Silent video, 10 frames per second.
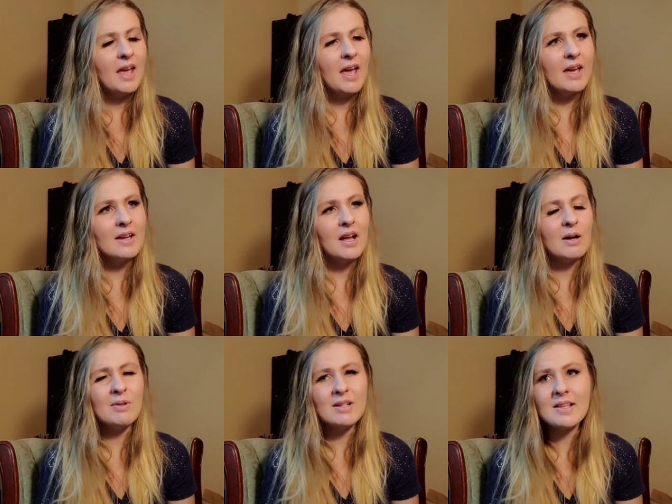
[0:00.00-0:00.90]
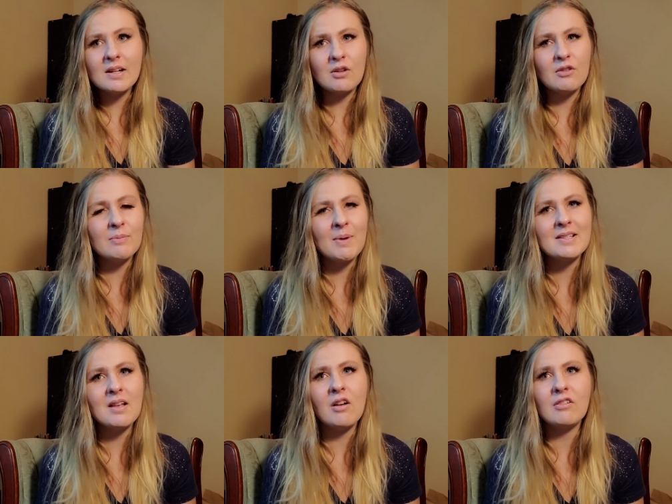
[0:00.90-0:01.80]
And I want to set a goal for
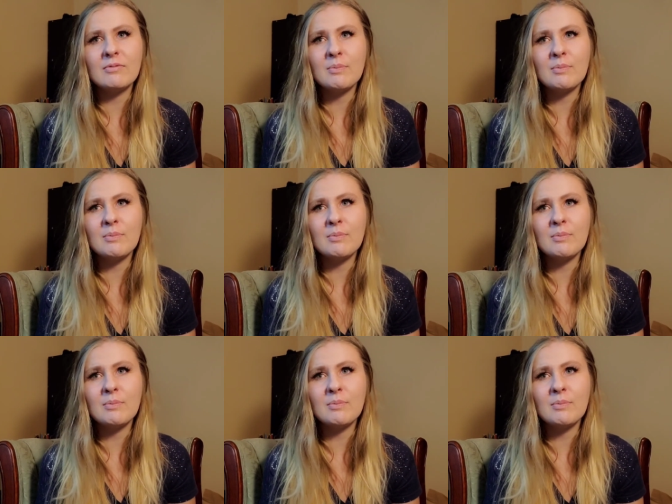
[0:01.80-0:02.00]
myself,